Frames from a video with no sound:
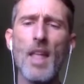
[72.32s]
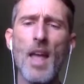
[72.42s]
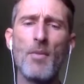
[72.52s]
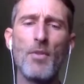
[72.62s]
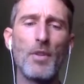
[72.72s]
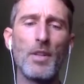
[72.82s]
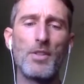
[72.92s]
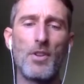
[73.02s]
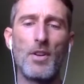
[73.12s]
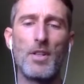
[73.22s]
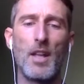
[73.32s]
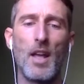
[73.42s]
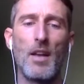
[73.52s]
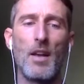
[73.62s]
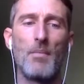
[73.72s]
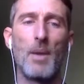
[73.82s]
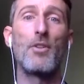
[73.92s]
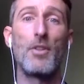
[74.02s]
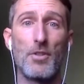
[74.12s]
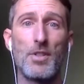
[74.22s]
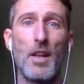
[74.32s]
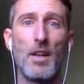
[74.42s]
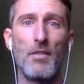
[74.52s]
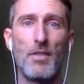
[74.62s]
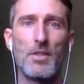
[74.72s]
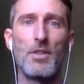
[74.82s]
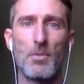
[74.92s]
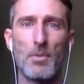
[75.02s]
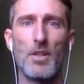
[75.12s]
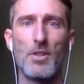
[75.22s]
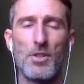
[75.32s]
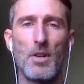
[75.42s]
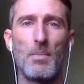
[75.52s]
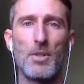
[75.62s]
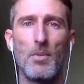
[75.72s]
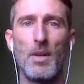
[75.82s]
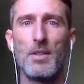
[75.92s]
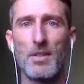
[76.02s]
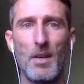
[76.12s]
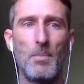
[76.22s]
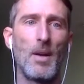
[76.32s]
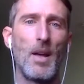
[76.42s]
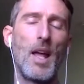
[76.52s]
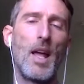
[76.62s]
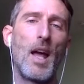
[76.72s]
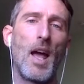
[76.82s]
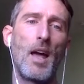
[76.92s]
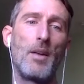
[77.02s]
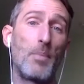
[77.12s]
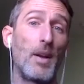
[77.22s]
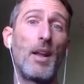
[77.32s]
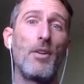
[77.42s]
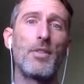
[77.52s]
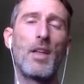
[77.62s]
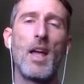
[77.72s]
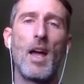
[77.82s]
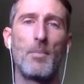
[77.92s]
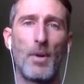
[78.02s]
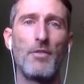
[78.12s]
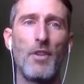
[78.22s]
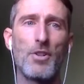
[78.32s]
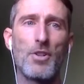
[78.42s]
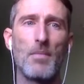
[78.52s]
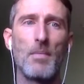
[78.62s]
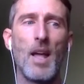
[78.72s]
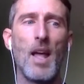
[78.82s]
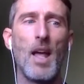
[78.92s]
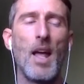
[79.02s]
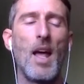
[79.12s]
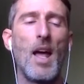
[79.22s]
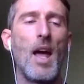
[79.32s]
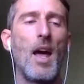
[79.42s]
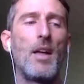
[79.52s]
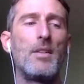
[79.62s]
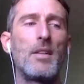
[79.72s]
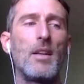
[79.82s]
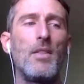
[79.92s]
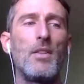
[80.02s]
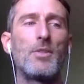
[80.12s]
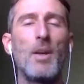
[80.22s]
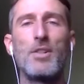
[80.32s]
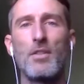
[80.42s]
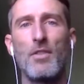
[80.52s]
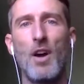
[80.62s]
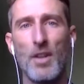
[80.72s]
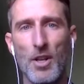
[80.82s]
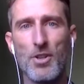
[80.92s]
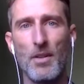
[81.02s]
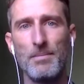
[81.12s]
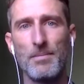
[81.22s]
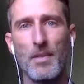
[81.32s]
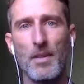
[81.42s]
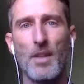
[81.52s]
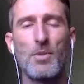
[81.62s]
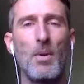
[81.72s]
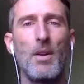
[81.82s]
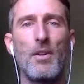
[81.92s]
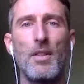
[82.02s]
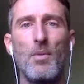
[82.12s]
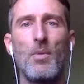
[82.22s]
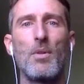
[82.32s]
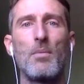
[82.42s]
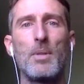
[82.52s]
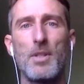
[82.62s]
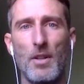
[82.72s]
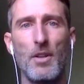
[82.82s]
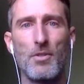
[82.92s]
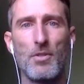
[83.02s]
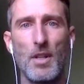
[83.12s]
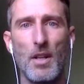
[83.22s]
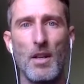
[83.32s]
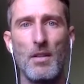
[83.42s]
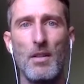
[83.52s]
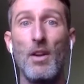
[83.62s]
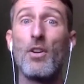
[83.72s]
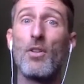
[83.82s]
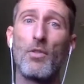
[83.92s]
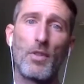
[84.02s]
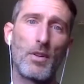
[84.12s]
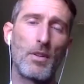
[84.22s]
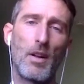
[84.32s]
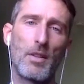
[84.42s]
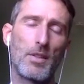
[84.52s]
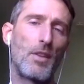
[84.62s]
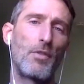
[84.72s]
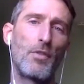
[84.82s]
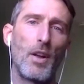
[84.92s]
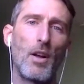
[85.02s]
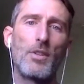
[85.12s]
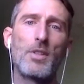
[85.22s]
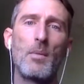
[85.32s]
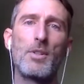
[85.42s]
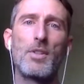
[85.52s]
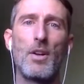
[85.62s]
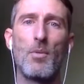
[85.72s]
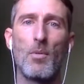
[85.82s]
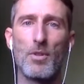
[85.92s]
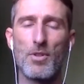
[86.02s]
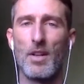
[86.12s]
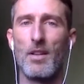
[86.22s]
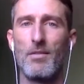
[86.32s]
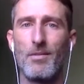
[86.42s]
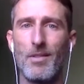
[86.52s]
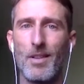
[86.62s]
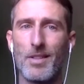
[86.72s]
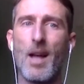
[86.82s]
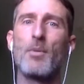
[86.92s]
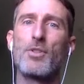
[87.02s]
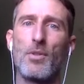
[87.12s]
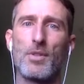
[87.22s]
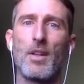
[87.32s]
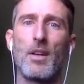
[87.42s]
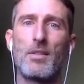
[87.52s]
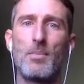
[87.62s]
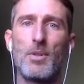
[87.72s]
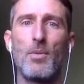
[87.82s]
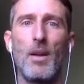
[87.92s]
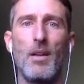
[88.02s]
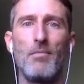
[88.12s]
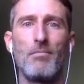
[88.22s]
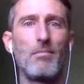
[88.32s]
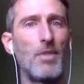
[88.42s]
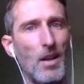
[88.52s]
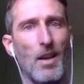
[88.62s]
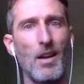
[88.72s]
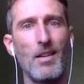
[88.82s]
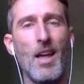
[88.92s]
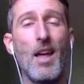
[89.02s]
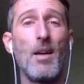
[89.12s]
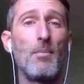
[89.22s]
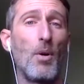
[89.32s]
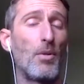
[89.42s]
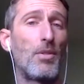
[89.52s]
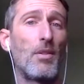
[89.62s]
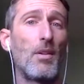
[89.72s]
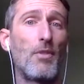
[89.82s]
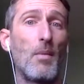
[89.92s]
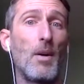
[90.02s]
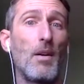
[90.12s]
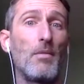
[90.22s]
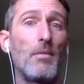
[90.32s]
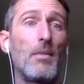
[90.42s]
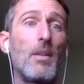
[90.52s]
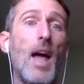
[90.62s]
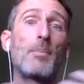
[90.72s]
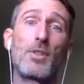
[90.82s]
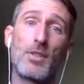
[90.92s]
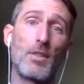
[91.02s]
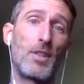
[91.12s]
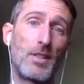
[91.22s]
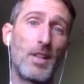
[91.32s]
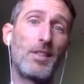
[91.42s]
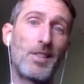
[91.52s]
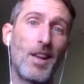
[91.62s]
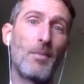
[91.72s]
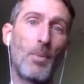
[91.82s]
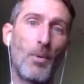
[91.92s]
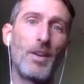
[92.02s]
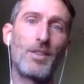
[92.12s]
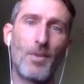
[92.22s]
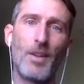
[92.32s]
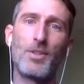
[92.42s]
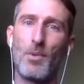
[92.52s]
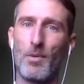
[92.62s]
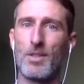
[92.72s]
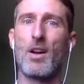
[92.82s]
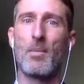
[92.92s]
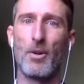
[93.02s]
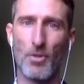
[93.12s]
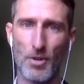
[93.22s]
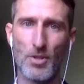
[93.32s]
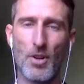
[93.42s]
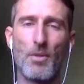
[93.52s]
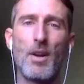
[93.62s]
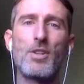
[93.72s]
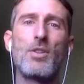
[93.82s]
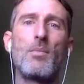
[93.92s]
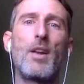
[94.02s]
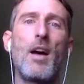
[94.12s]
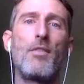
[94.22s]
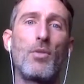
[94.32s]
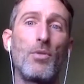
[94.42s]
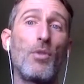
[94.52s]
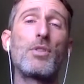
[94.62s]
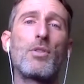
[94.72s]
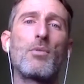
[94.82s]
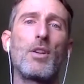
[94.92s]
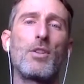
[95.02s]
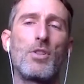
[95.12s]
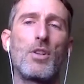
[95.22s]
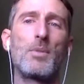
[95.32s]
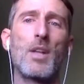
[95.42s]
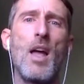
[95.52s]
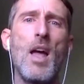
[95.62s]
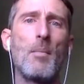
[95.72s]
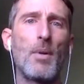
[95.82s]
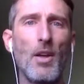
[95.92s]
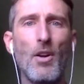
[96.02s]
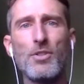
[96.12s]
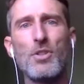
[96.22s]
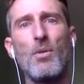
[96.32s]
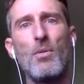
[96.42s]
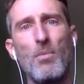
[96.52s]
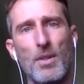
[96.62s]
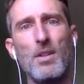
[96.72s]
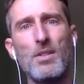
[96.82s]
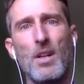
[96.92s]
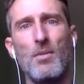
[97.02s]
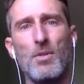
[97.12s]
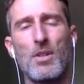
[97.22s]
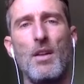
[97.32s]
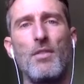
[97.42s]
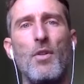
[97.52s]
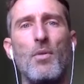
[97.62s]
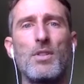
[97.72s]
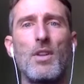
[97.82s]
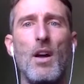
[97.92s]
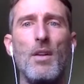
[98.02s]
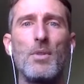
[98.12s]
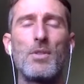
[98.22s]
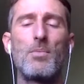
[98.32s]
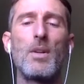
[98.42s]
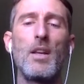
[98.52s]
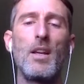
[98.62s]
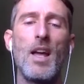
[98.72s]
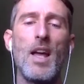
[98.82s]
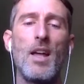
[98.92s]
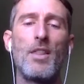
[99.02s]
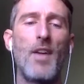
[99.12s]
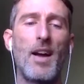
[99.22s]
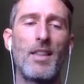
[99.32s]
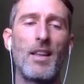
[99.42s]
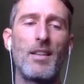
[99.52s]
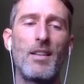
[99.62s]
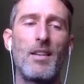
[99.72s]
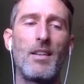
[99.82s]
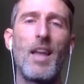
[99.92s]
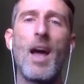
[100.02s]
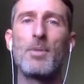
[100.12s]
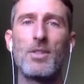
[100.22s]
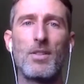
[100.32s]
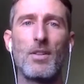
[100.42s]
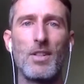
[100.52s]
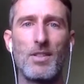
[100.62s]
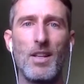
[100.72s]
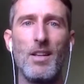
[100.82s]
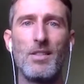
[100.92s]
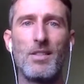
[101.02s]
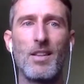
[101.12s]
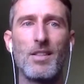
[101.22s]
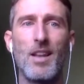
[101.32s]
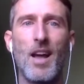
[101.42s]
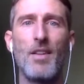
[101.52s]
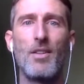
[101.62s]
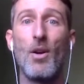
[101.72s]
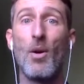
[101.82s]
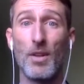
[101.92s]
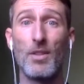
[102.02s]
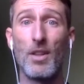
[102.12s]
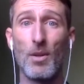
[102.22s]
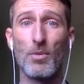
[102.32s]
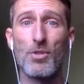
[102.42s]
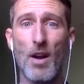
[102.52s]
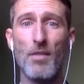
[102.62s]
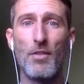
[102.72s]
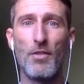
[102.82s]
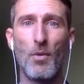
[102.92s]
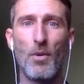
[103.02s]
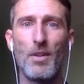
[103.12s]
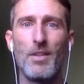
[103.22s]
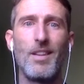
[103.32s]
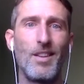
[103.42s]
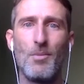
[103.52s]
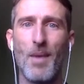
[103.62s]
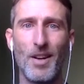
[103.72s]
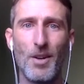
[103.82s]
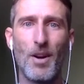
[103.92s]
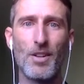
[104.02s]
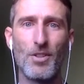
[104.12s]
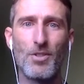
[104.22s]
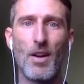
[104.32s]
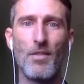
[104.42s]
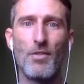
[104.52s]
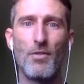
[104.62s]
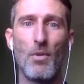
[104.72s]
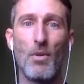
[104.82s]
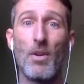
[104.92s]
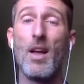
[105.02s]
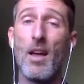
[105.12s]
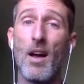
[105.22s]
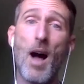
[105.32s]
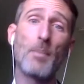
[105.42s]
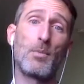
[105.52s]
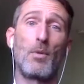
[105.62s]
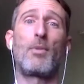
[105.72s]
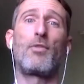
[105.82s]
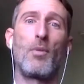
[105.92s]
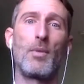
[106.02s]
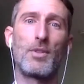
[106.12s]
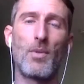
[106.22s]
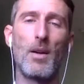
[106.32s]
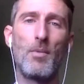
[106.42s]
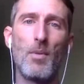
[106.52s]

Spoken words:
And we've really started to get a better understanding of this interrelationship between sleep and brain health and brain function. And in the space of cognition, that's one area that we're particularly interested in here over at the Stanford VA Alzheimer's Center, where we're trying to establish those links between thinking, both from a absence of disease standpoint, right? So we want to talk about neurodegeneration and what have you and those interrelationships. But then also what this study was kind of focusing on was really the fact that the absence of disease is not the only thing that we're striving for in humanity. We're actually striving for optimal performance, right?